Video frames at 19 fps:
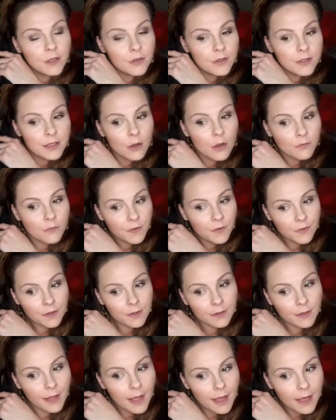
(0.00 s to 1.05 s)
yourself if you
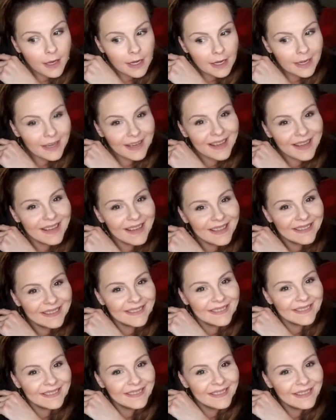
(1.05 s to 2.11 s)
like.
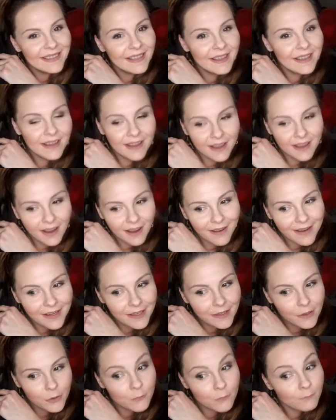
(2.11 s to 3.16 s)
I
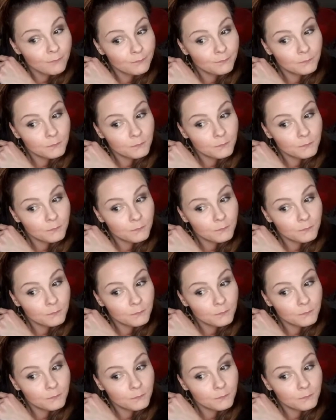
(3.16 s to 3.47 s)
do.